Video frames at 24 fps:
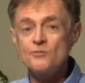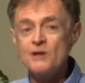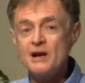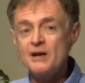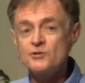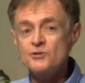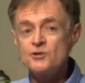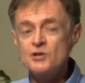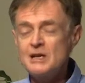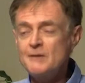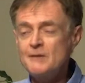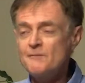
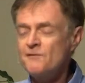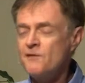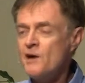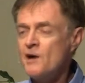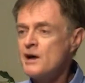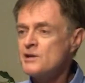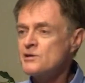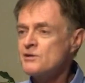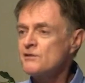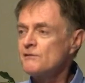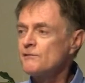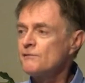around cheap
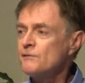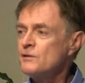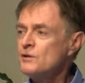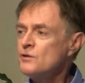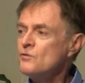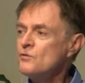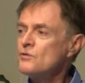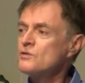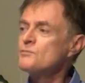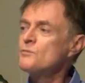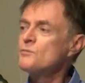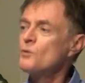fossil
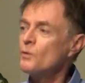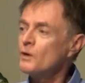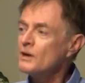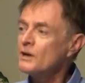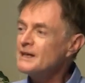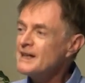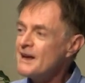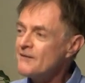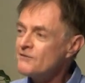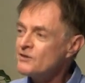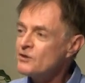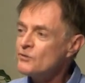fuels, but we're
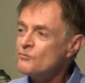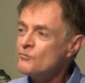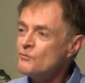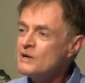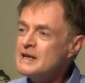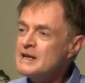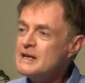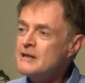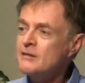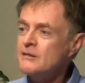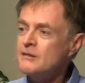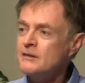going to have to
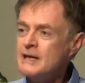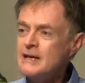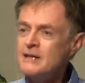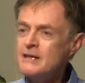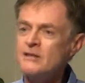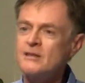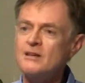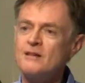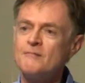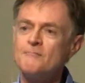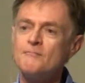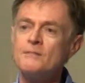
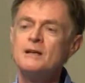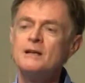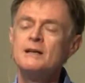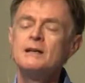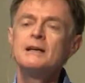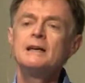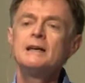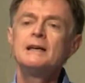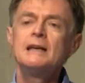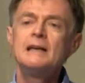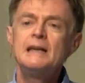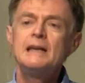rethink them
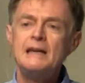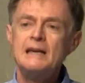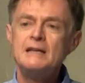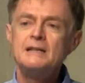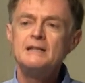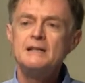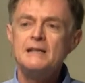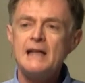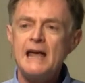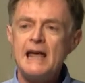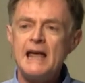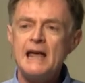
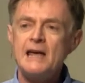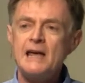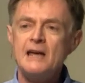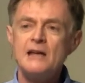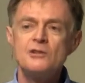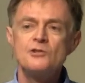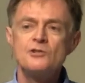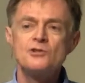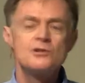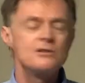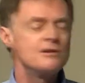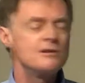in an
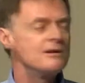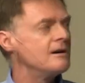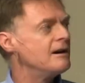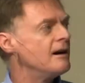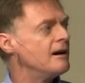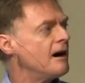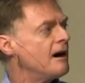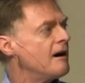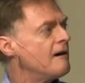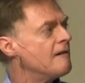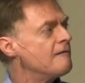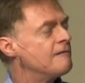age
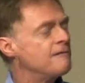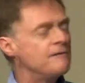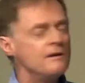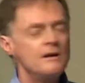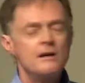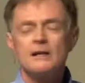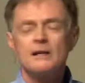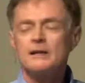of